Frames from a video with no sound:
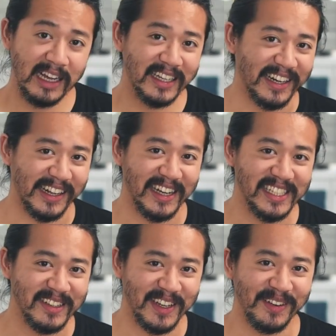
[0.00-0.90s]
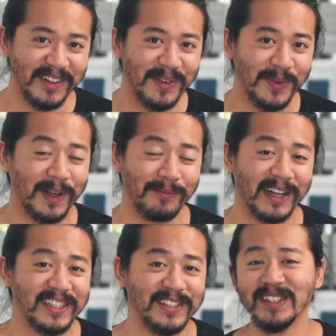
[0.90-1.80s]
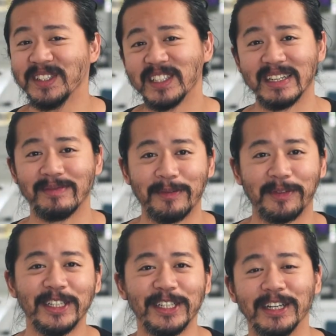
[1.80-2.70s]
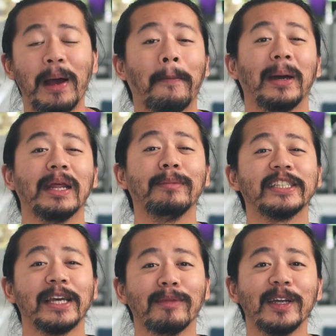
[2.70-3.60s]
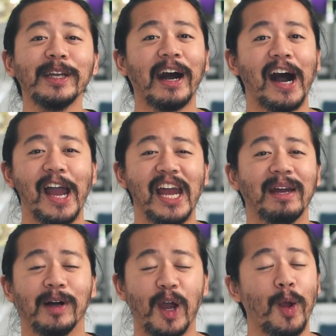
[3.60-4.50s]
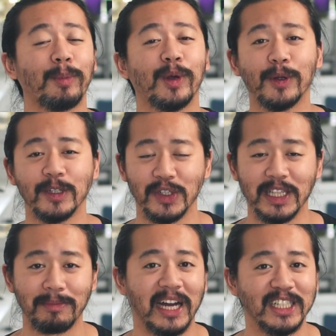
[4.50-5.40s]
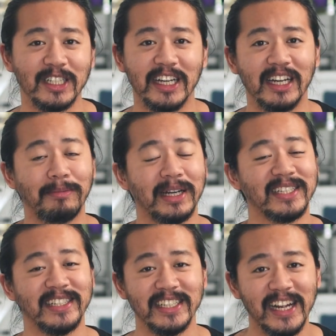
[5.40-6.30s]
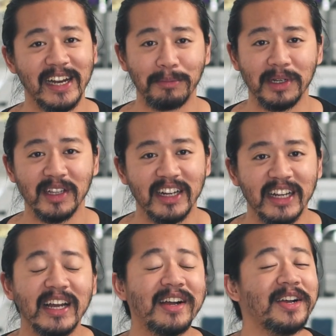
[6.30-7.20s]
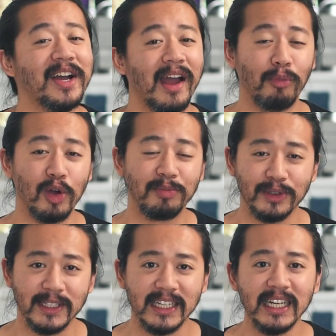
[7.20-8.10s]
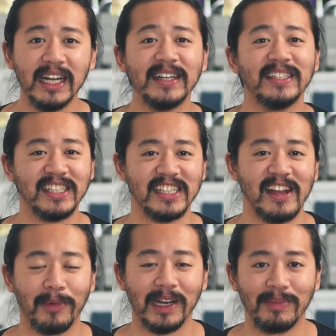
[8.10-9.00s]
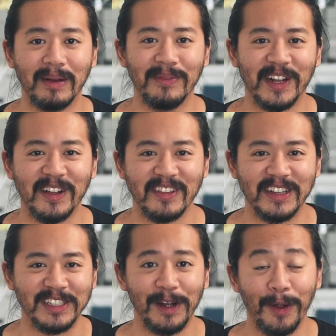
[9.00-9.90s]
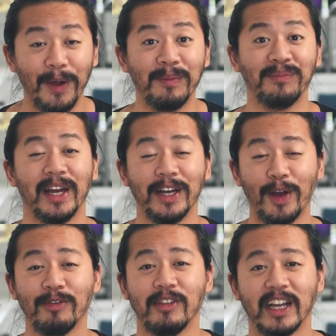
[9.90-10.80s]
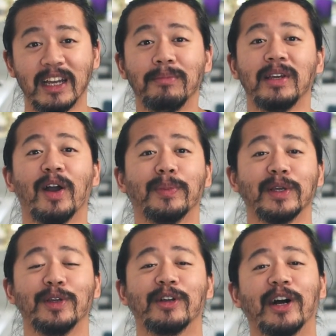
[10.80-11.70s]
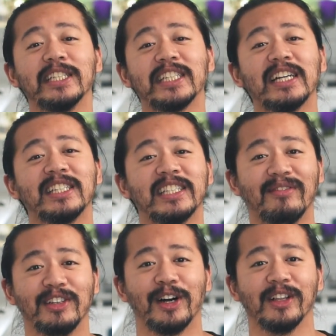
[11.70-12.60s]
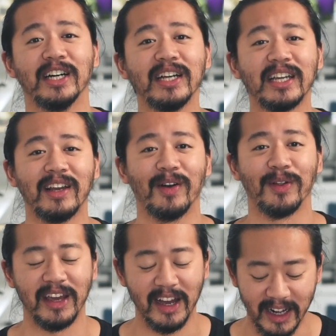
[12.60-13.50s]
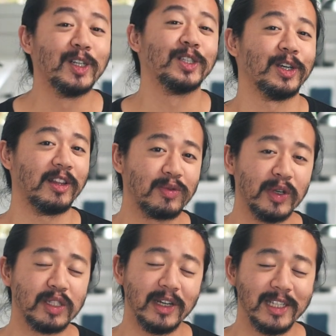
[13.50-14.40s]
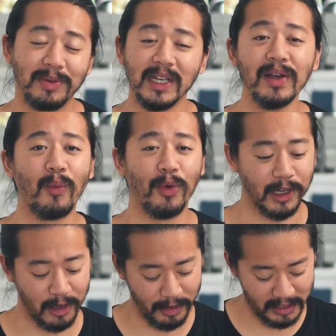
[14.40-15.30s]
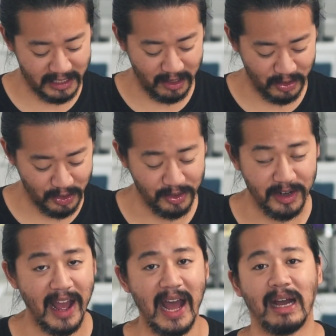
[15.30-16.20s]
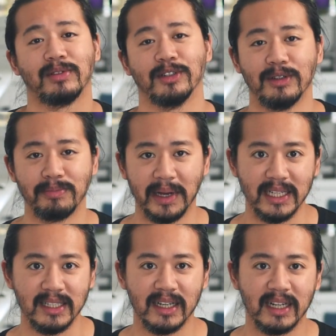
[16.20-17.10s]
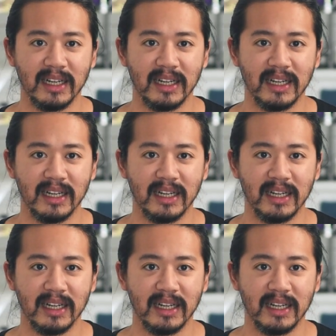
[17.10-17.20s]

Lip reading: G'day guys, how's it going? Welcome back to Sam Kitchen. My name is Sam Lin. I am a home cook who's really passionate about sustainability and more importantly, save money by making things at home. And hopefully I can be helping you guys save $1 here or there. So this week's recipe, we're going down to absolute basic.